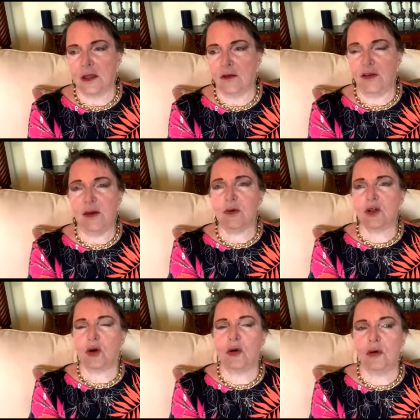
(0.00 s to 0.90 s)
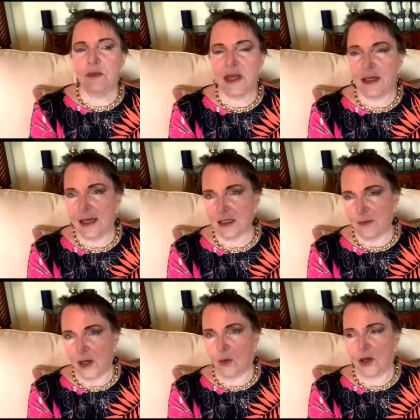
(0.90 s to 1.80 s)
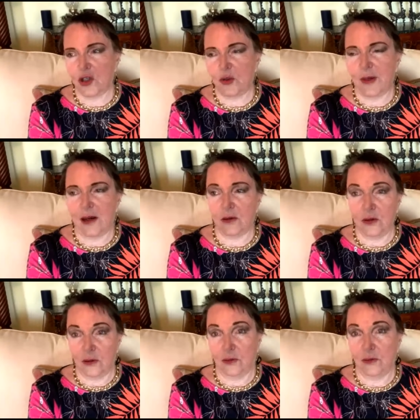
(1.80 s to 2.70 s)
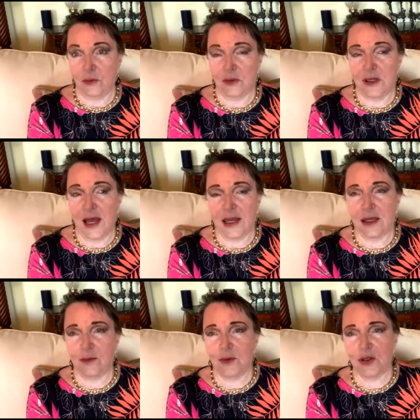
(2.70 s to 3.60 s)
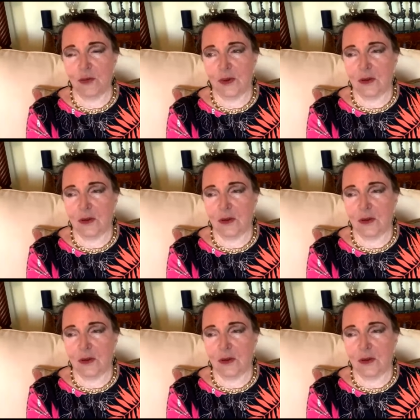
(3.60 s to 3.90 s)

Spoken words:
If he were to call me and ask me a question about you, you wouldn't like it, would you?